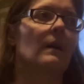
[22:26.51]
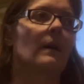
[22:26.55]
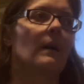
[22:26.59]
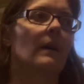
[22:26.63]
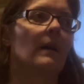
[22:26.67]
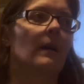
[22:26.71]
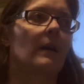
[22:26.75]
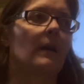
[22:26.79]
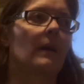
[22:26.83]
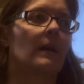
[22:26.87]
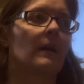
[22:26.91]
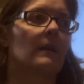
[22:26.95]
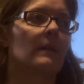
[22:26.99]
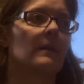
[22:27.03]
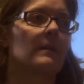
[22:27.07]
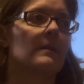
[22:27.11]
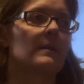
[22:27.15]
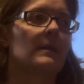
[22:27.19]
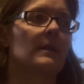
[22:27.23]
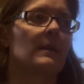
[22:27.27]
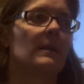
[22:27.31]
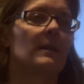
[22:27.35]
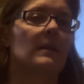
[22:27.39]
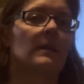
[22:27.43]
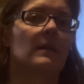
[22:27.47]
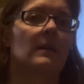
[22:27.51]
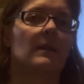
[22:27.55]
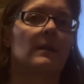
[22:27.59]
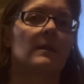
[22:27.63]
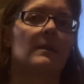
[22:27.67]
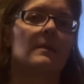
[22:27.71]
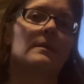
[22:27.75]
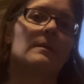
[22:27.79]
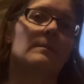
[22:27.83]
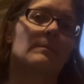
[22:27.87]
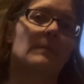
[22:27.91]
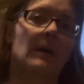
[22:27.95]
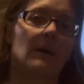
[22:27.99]
and he needs
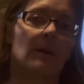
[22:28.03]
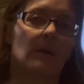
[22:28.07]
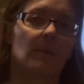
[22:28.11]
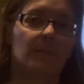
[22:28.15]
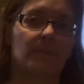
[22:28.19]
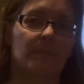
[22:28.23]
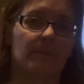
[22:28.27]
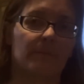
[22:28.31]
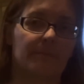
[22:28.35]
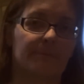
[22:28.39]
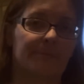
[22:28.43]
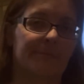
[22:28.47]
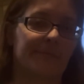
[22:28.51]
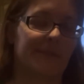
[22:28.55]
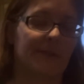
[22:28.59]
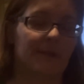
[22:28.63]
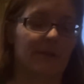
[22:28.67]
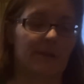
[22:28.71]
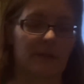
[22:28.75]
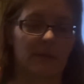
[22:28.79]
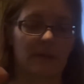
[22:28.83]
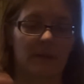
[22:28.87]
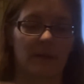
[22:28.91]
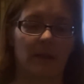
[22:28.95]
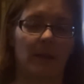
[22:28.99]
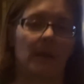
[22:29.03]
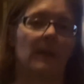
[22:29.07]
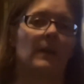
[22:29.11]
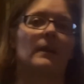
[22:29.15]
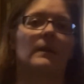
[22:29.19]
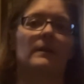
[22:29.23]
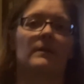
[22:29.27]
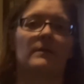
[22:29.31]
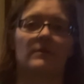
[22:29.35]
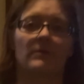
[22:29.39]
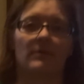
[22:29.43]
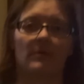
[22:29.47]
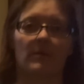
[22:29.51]
some help because he
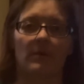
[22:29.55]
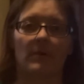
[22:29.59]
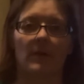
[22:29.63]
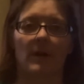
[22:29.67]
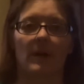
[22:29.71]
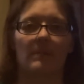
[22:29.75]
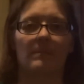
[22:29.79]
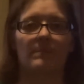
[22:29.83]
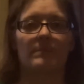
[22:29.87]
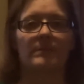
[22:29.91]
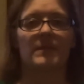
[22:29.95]
screwed up.